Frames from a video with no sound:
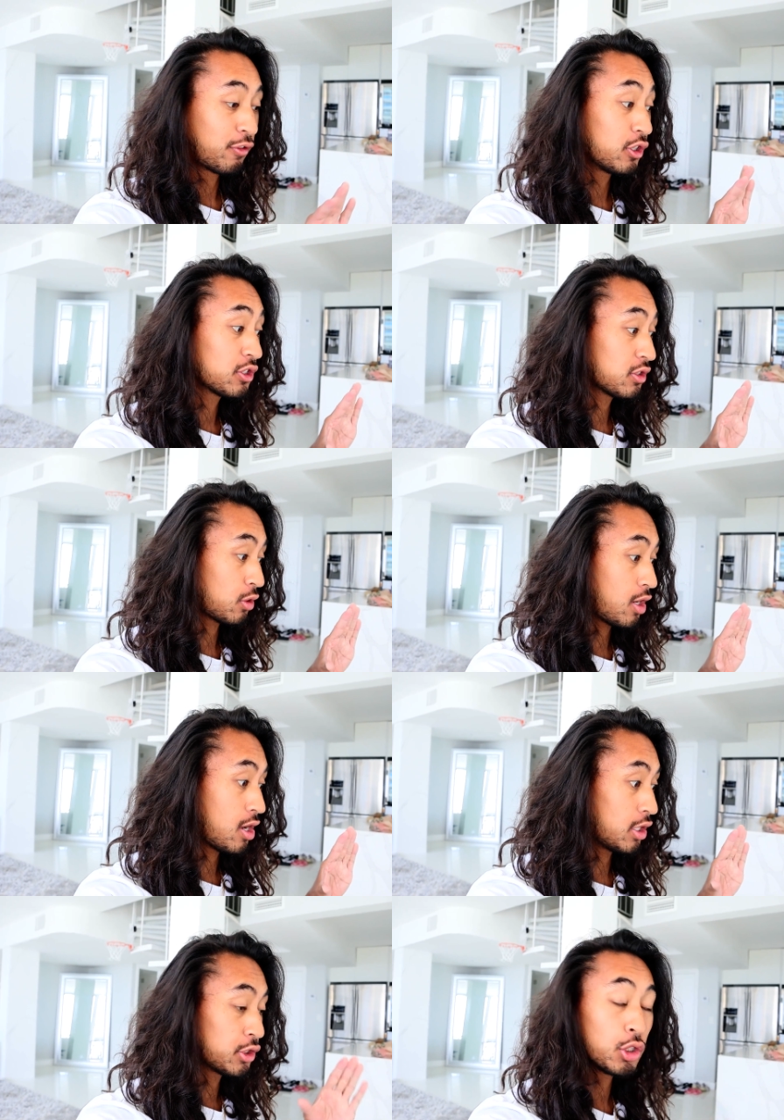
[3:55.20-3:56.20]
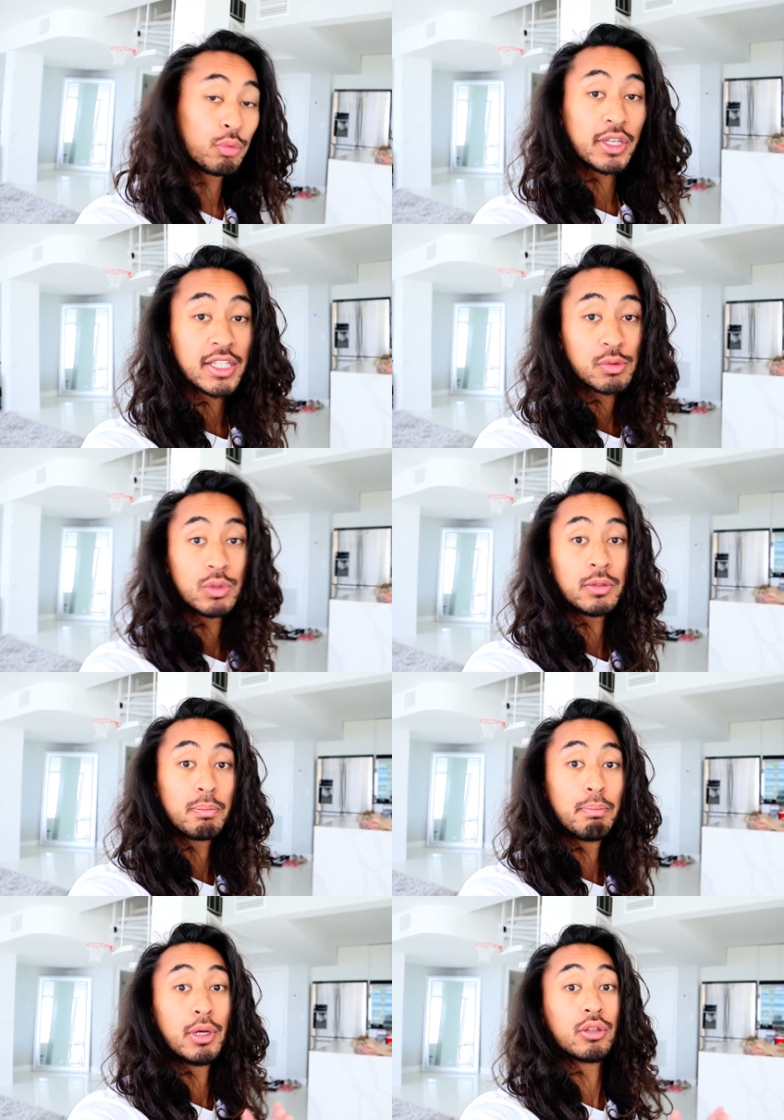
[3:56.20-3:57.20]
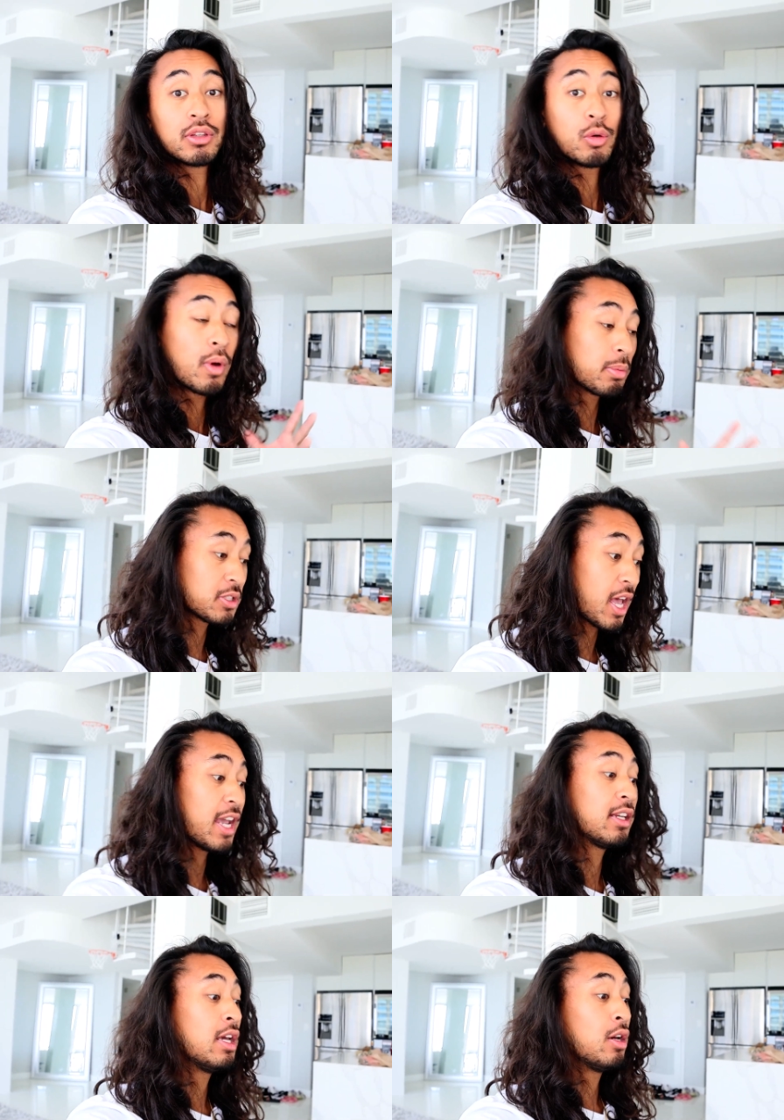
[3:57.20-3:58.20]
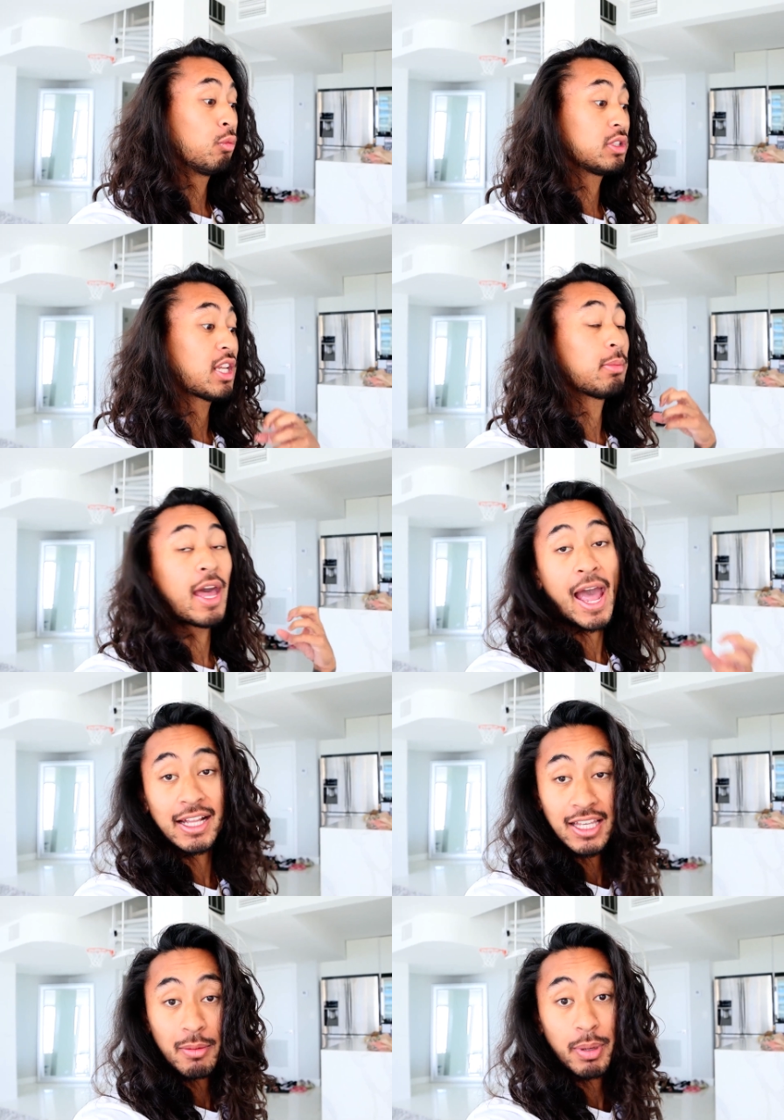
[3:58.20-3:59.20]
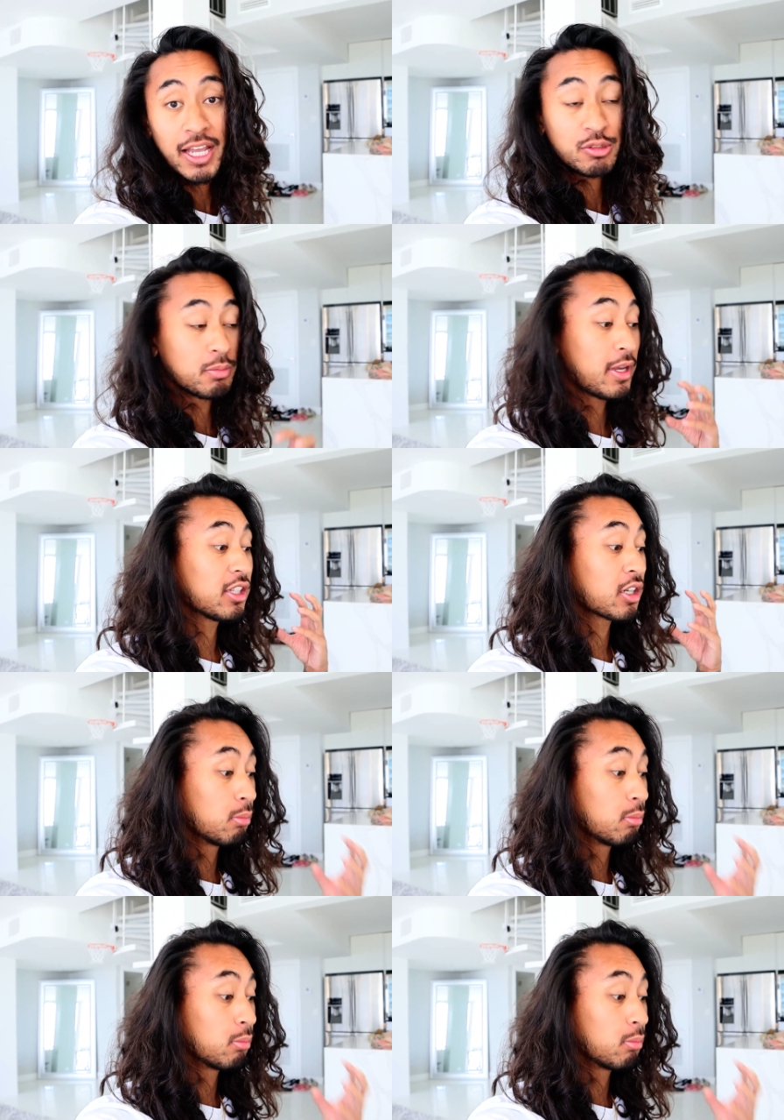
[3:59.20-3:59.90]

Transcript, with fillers: First uh, two weeks, we built the website, we set up the ad campaigns, we made the